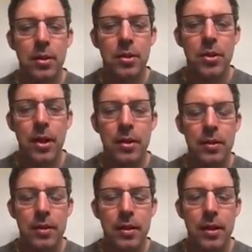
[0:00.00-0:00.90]
truck
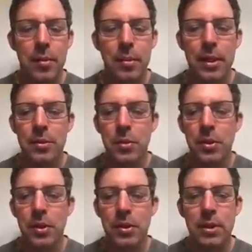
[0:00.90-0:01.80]
in a place where
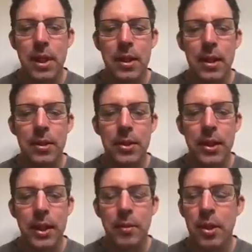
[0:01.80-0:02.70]
it's not likely you're going
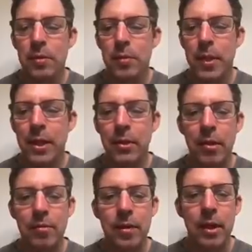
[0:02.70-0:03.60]
to get run over by a
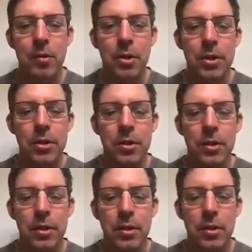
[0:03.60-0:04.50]
crown fire while you're,
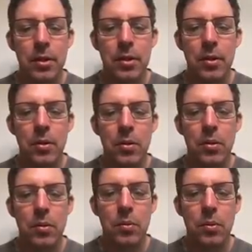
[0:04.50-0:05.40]
you know,
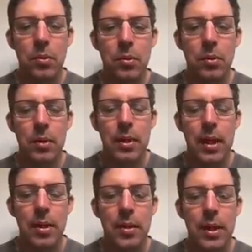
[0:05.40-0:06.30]

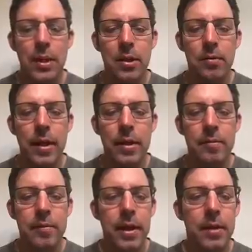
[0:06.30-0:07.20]
getting ready to go fight the
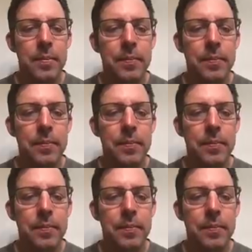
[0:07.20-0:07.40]
fire.